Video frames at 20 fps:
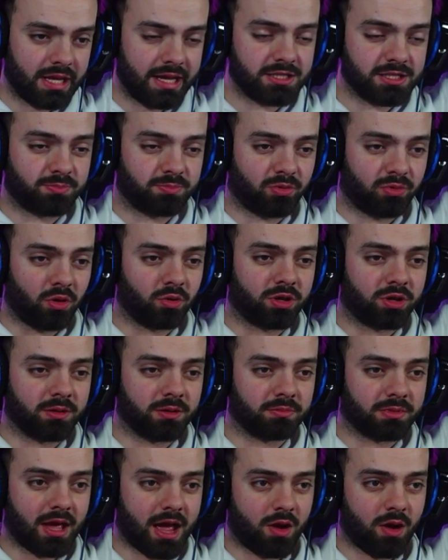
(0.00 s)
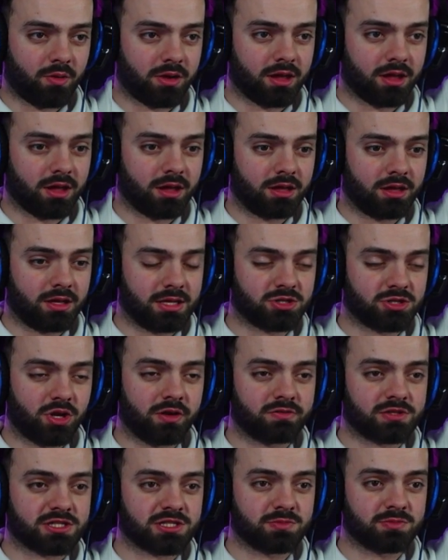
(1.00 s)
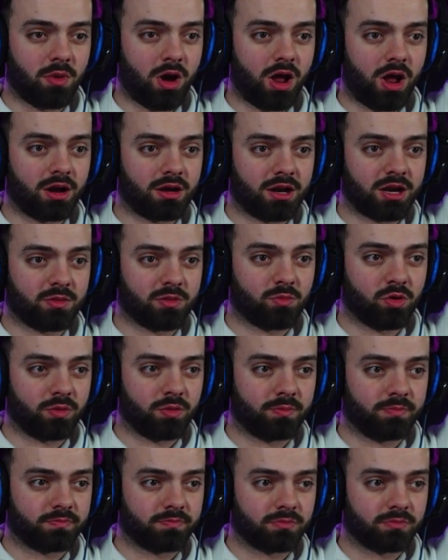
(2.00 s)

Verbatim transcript: He's broke him down here. He's not smiling anymore.